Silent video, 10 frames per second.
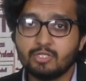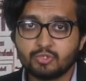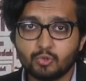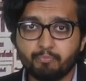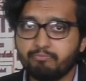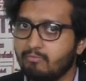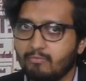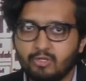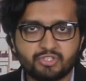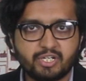so
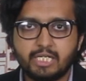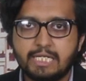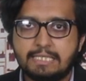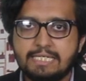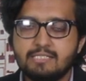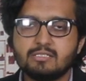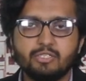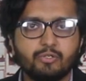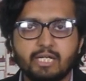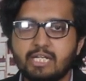you're generating
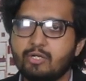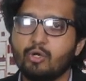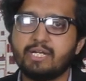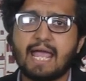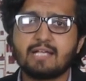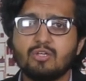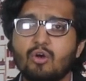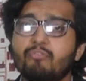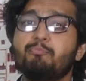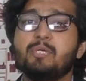leads, you're getting contacts
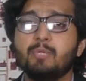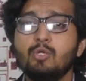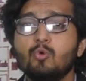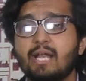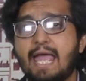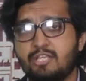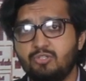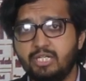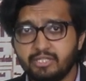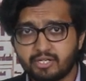of people who are
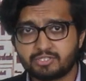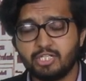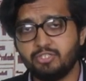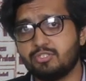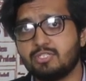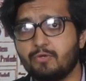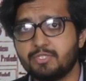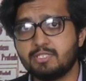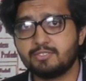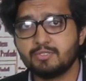actually interested in your
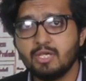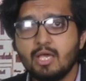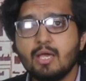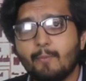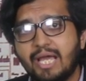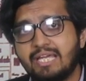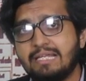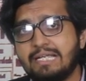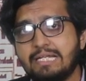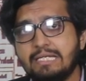services by
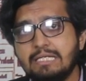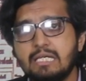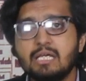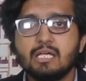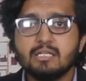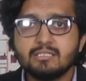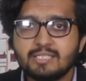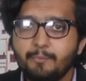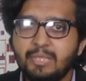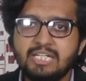creating
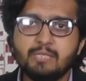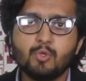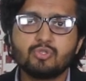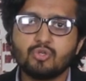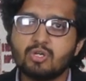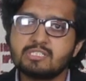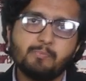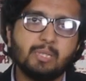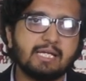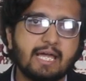simple ebooks or
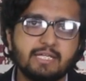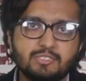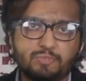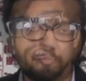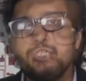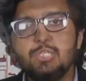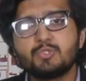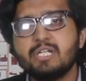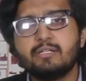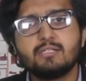simple guides.
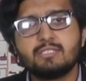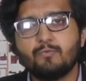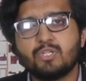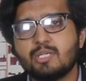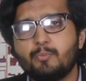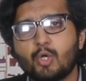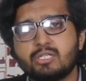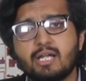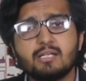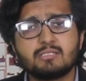Newsletters and WhatsApp
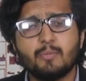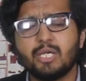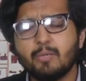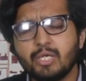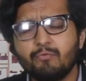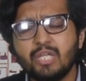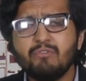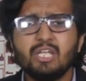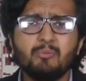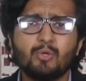broadcasts are becoming
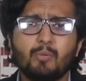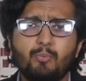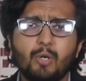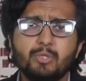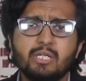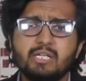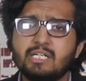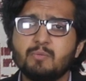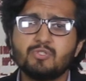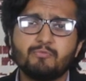very, very popular
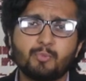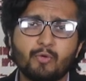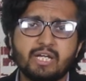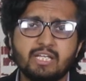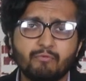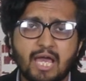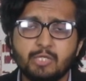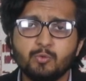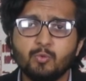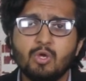in terms of providing
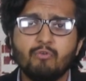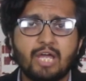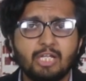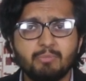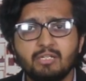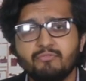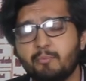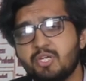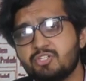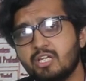value, valuable
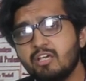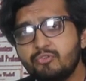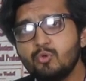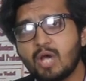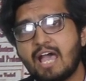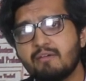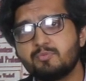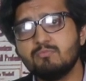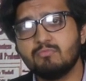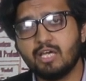information. If you
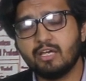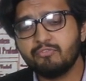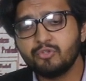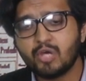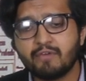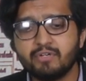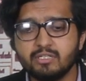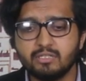have, if you have